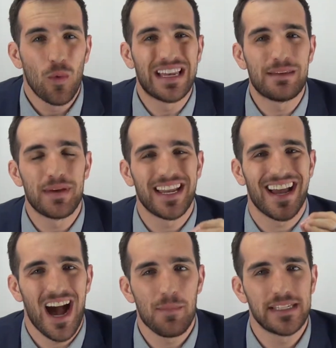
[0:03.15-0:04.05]
when he made
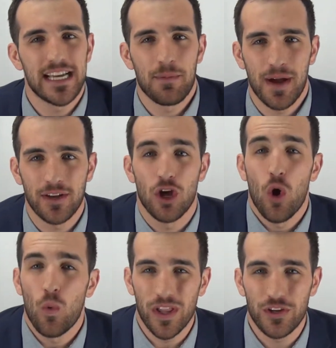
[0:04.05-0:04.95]
a comment about
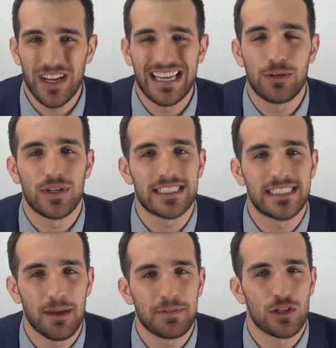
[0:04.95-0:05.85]
whether or not he would
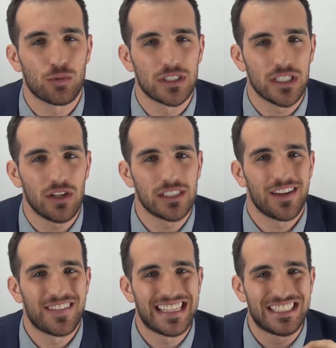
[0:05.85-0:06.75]
accept the
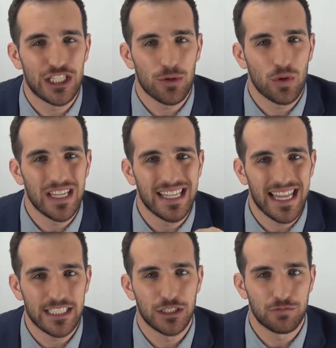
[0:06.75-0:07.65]
results of the general
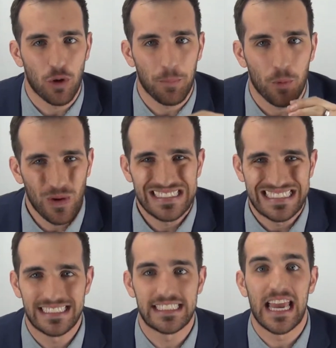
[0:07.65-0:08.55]
election for
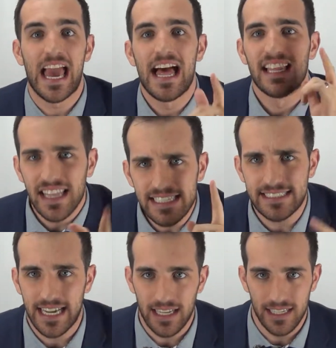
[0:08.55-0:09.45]
presidency.
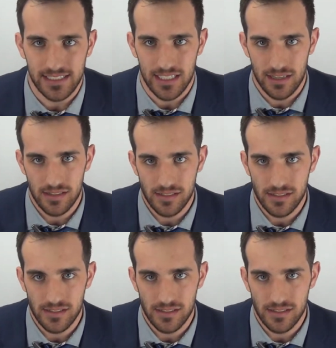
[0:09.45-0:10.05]
Let's take a listen.